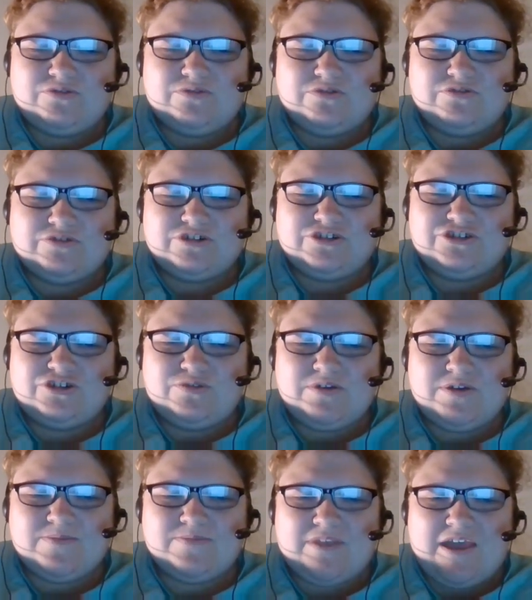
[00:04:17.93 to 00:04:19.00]
would shoot
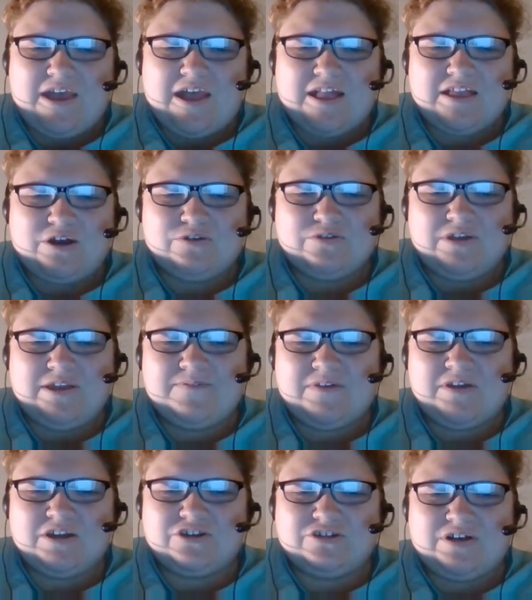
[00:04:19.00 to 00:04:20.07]
him dead on the
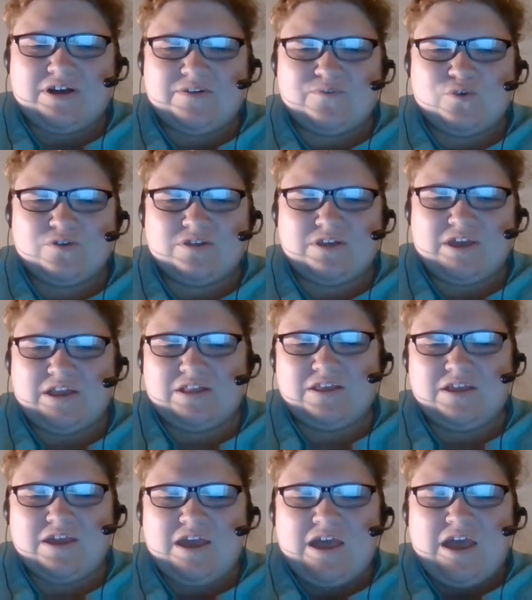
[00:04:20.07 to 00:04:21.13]
evening of July 14th
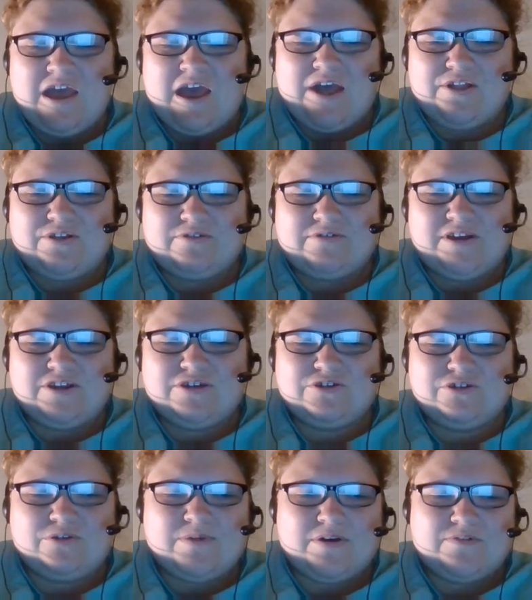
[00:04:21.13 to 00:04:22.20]
at the ranch
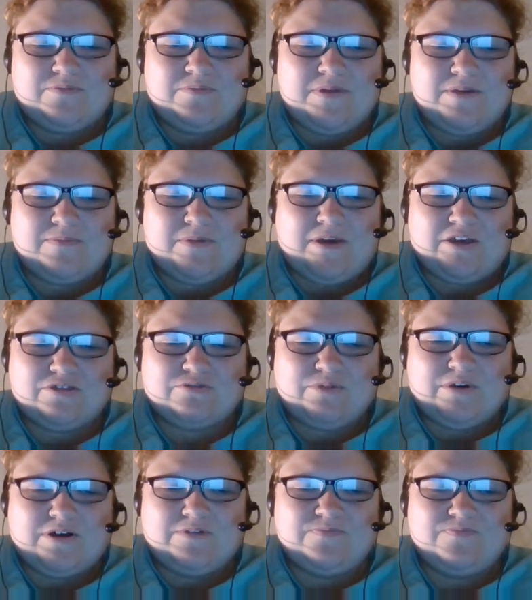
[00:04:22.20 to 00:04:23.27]
home of Pete
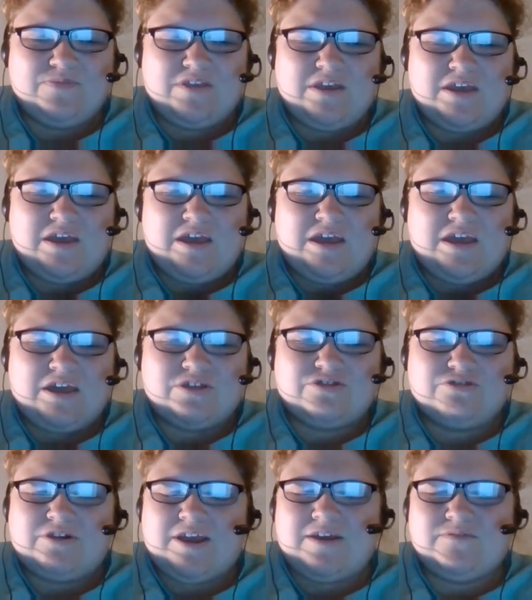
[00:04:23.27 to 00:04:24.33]
Maxwell. His
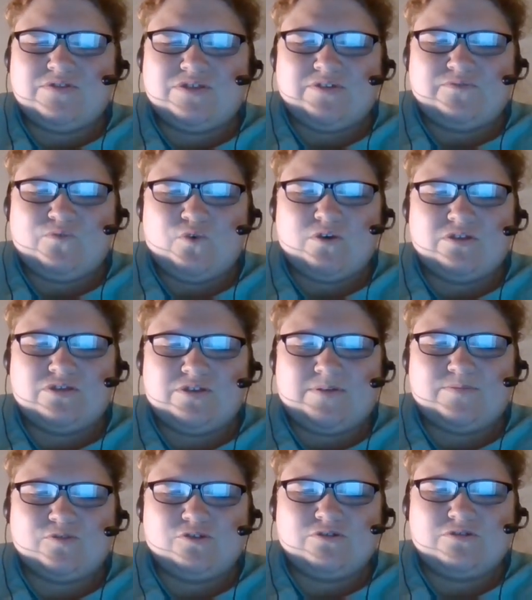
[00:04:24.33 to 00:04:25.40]
grave is in Fort
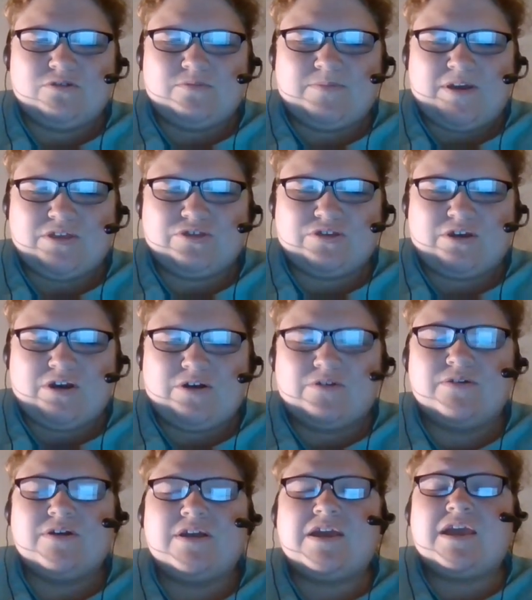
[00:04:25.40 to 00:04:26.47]
Sumner, New
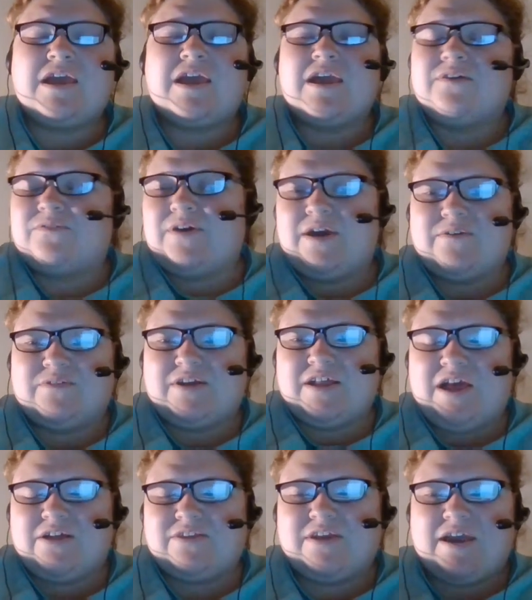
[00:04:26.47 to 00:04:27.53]
Mexico. If I ever get
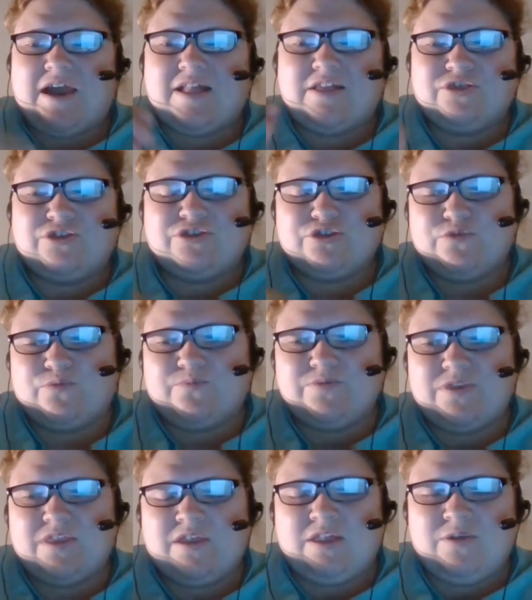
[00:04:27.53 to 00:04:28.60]
out there,
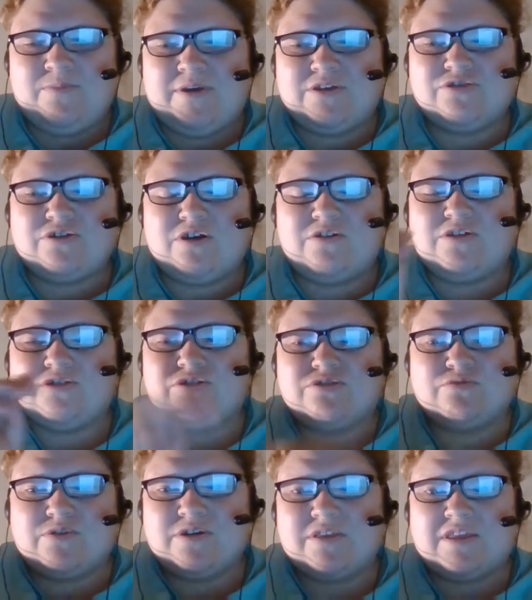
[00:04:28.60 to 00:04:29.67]
New Mexico. This
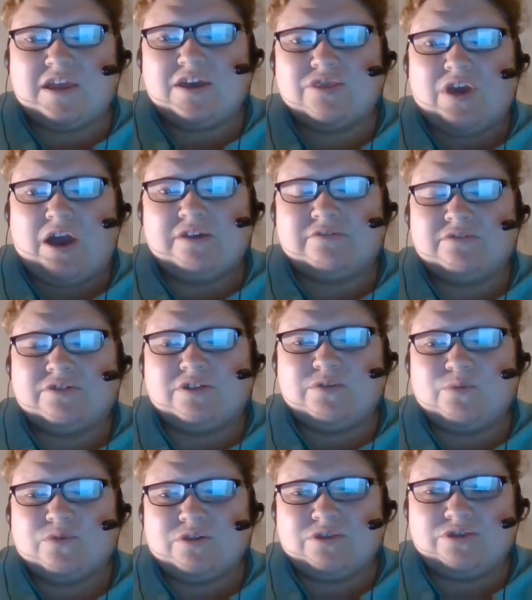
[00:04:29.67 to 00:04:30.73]
is one of the things I really
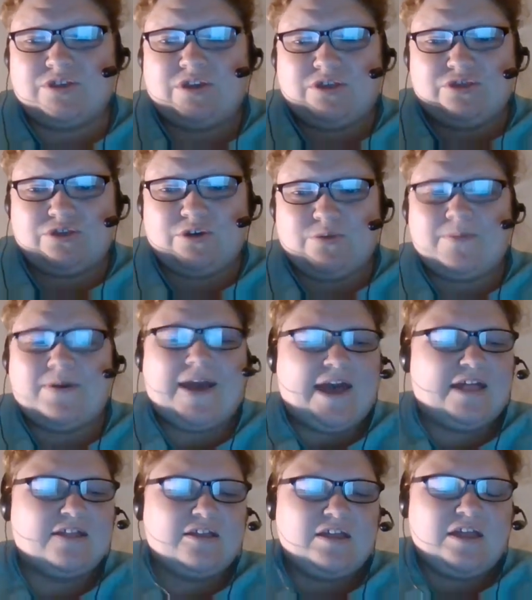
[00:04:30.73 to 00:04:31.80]
want to see so
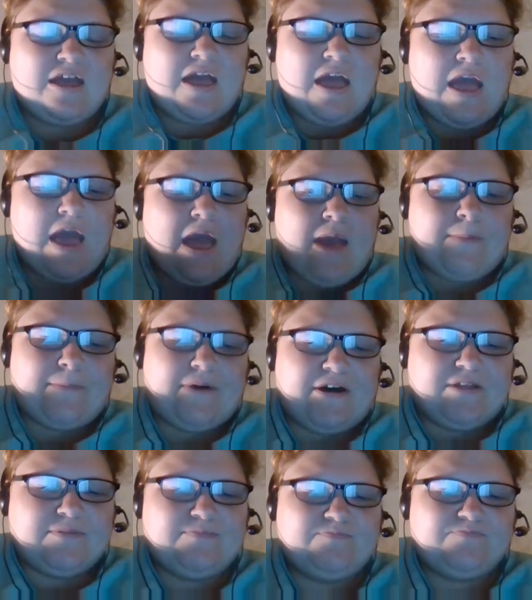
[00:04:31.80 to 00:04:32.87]
bad.
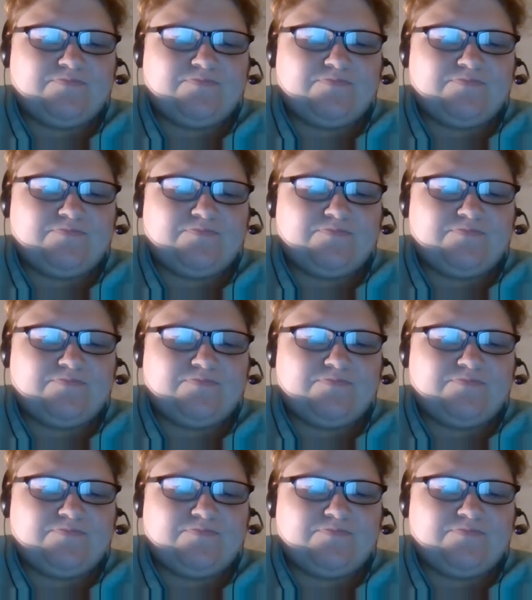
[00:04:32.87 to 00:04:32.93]
But